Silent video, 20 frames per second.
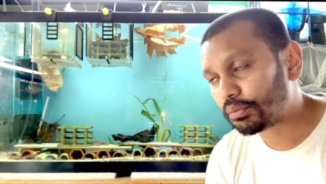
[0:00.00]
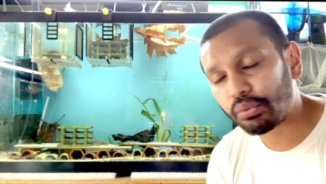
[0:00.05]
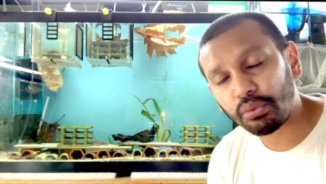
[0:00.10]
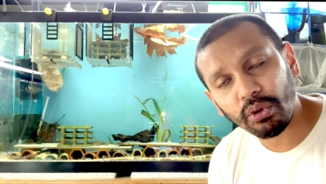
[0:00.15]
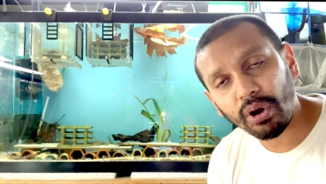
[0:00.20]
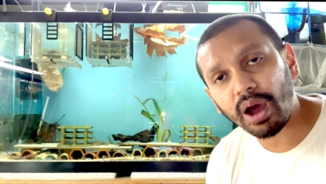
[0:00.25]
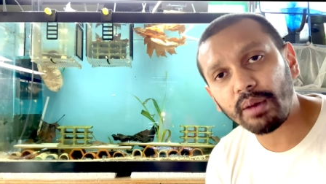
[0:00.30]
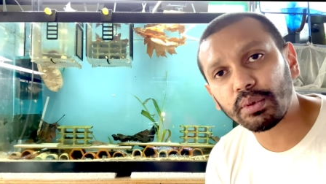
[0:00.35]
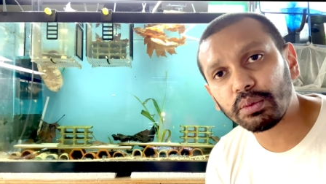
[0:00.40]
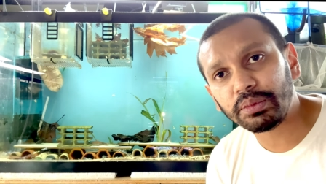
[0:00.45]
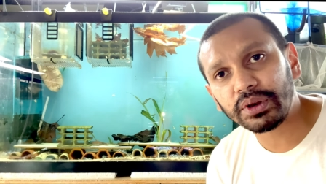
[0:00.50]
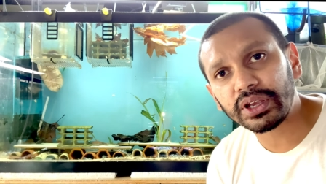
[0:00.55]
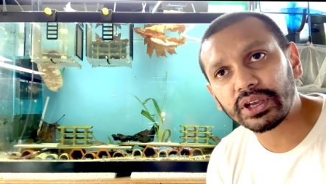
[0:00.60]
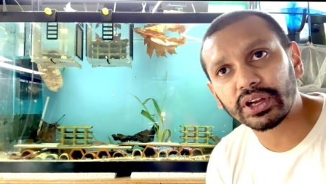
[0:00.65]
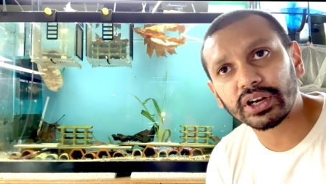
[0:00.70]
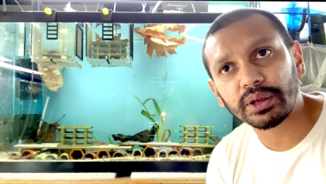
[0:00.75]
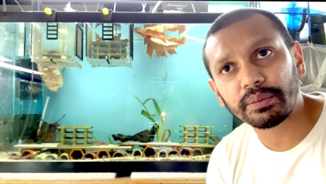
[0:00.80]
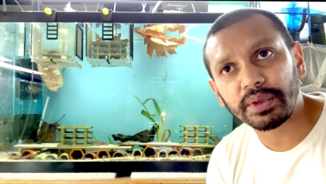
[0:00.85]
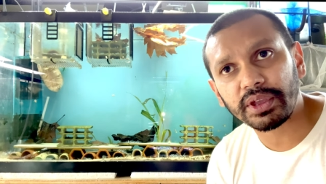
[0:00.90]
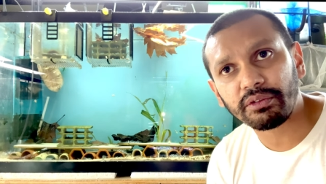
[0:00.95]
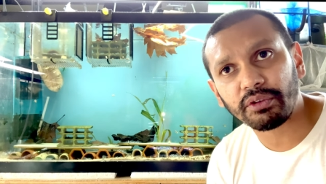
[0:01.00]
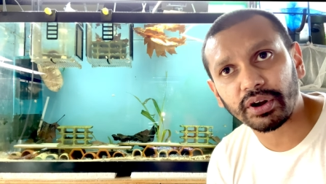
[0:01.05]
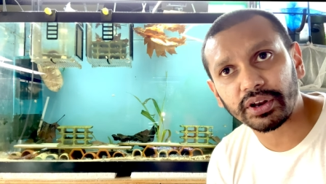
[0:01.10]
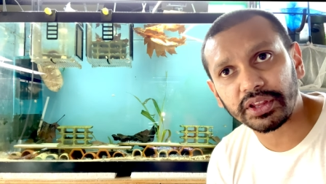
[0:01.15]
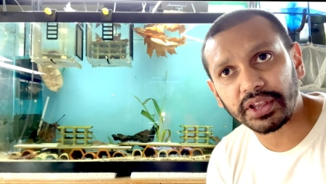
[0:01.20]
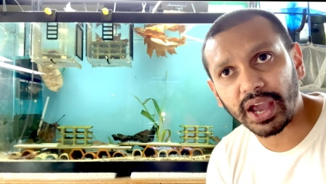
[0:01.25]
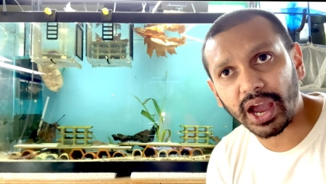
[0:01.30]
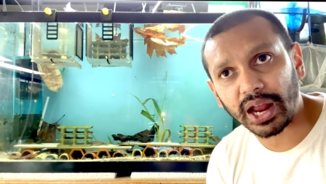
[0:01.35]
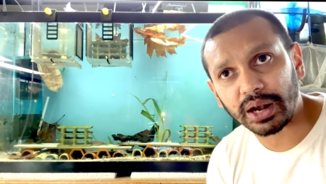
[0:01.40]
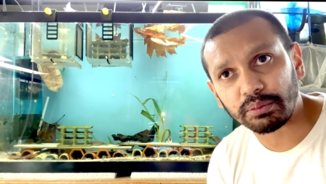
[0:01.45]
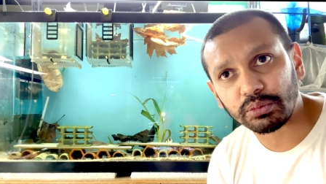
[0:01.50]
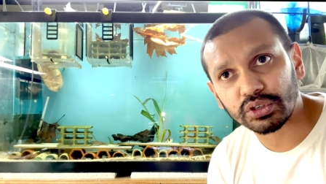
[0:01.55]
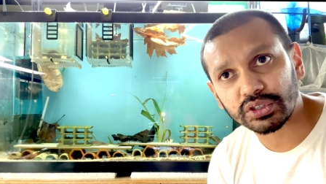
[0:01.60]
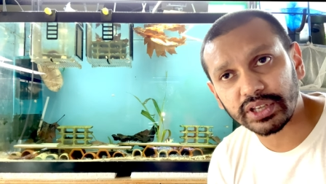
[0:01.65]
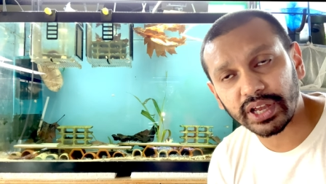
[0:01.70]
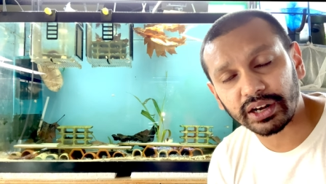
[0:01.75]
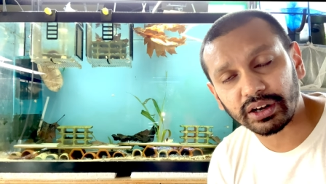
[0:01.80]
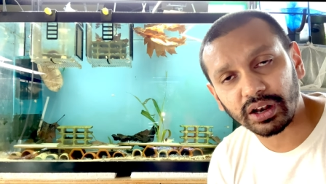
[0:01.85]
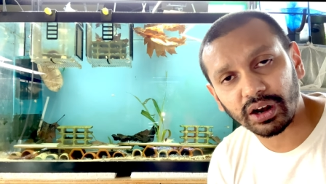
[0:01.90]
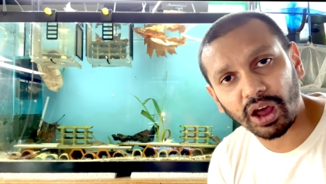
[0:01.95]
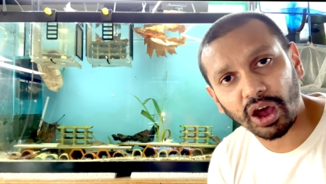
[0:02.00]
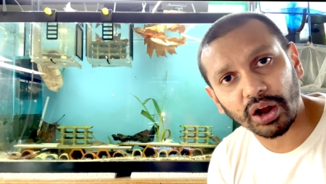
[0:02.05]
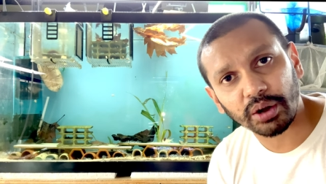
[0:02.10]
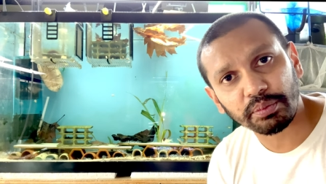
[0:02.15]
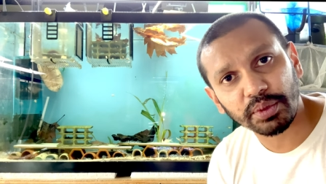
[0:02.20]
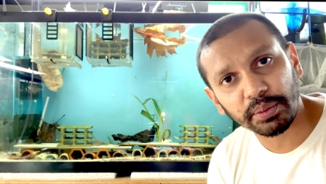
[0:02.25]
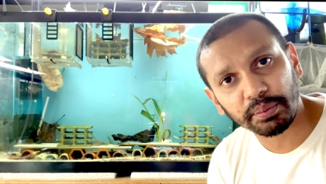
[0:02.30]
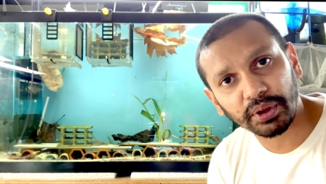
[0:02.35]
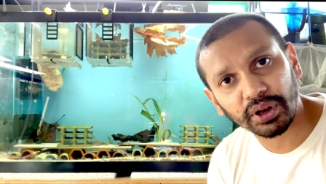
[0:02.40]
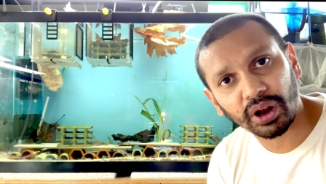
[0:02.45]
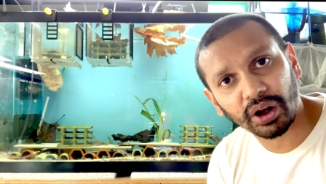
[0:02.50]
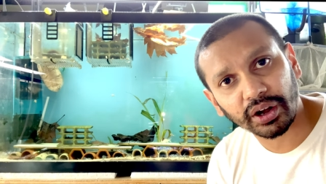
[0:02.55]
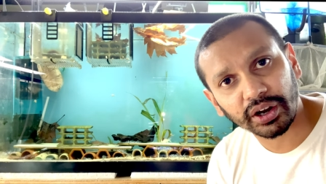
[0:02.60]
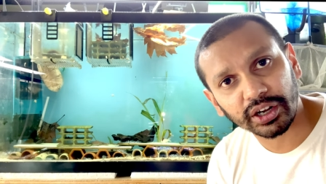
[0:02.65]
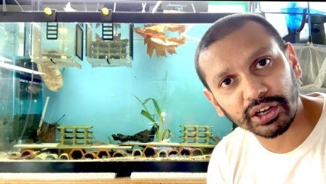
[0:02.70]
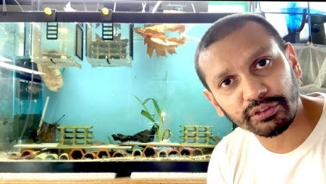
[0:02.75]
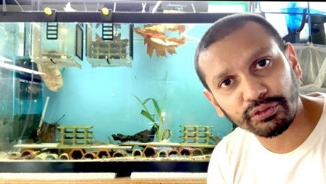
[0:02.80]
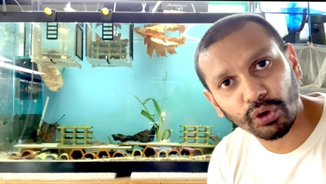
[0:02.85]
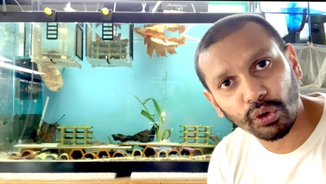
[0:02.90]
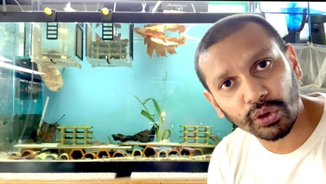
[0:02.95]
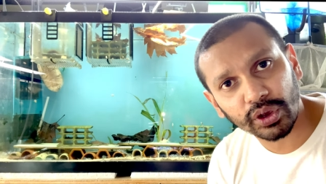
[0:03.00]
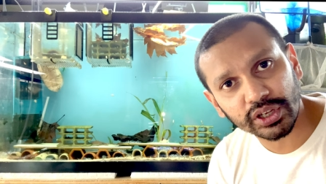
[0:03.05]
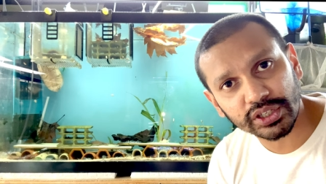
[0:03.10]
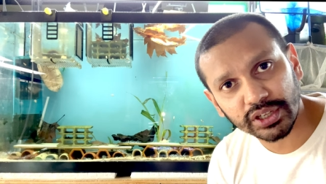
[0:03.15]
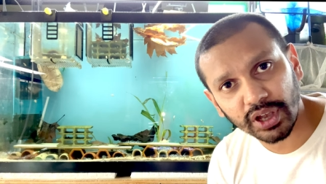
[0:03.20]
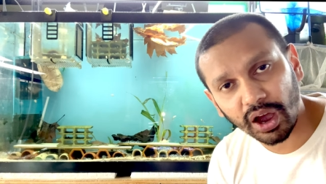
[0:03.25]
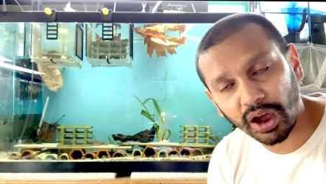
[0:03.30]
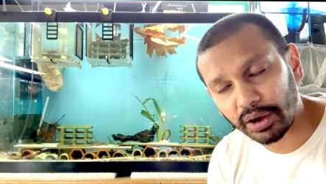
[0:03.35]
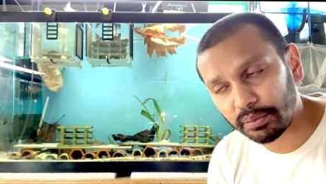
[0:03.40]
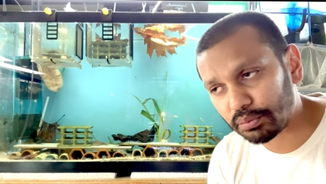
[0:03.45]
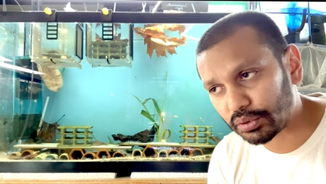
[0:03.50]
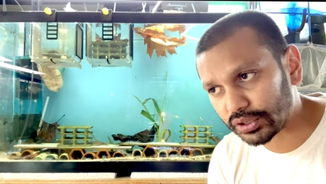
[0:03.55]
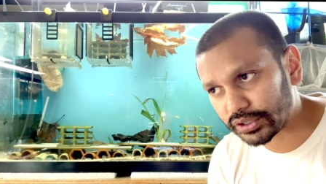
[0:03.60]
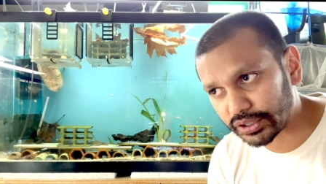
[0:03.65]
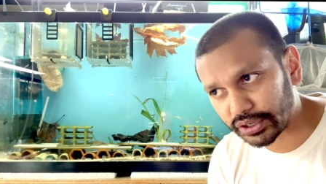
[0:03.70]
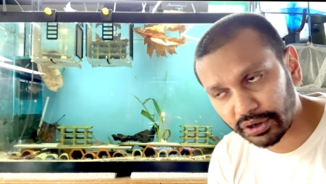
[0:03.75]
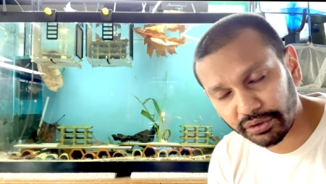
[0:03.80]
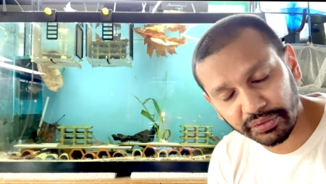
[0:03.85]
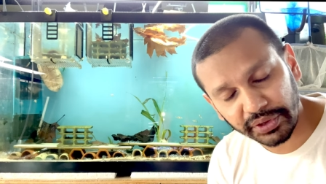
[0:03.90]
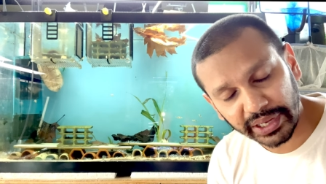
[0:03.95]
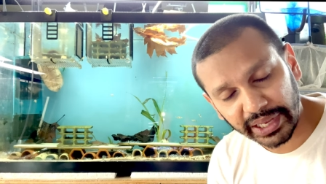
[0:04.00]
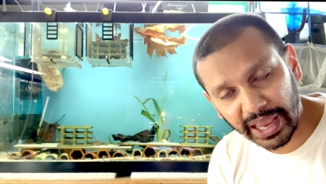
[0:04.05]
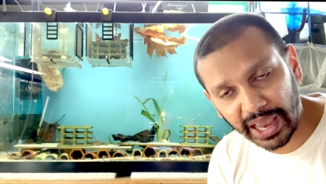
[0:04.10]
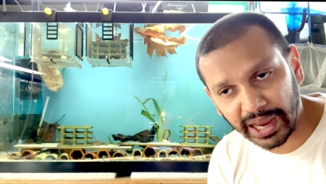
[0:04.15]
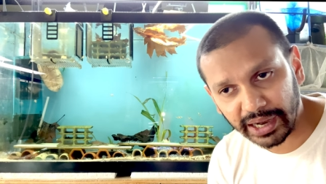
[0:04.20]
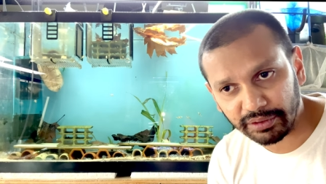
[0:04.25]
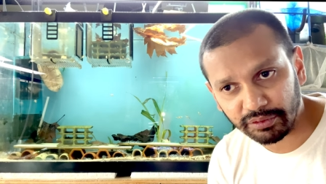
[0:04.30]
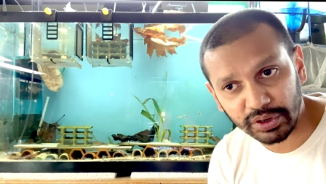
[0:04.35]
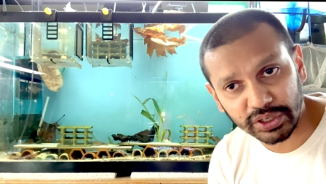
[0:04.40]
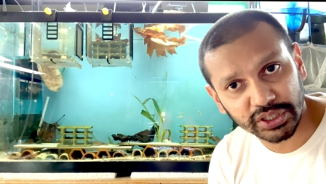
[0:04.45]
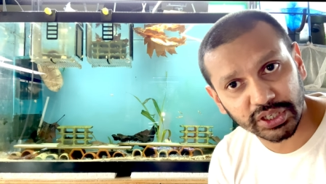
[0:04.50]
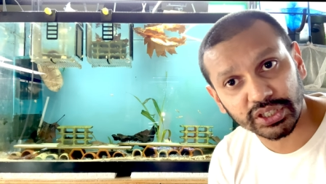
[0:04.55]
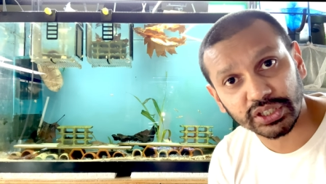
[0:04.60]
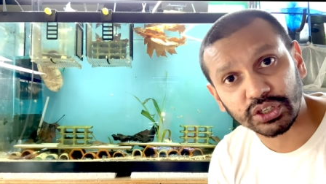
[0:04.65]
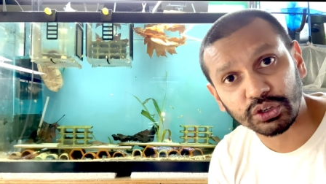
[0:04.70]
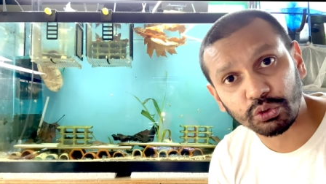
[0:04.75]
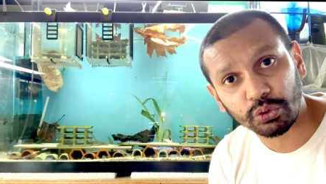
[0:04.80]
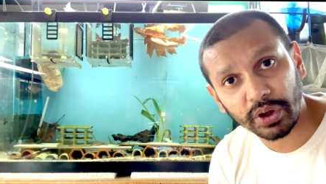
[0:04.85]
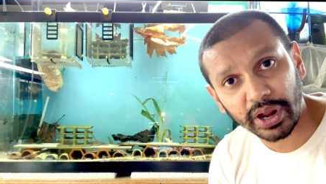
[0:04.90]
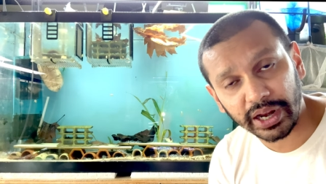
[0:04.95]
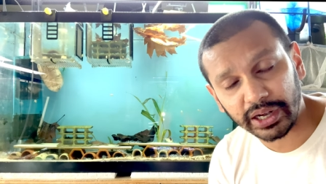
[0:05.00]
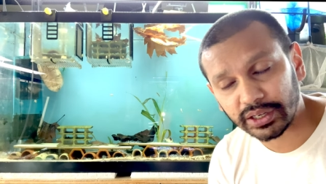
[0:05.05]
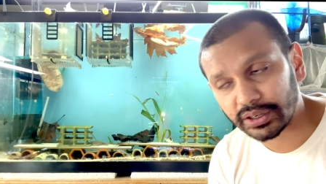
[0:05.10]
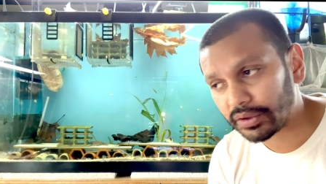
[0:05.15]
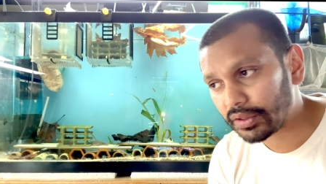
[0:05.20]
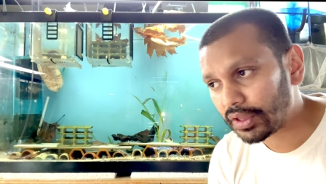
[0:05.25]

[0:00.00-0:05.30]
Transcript: probably going to be one of the animals that a lot of people are going to focus on preserving, and which is great.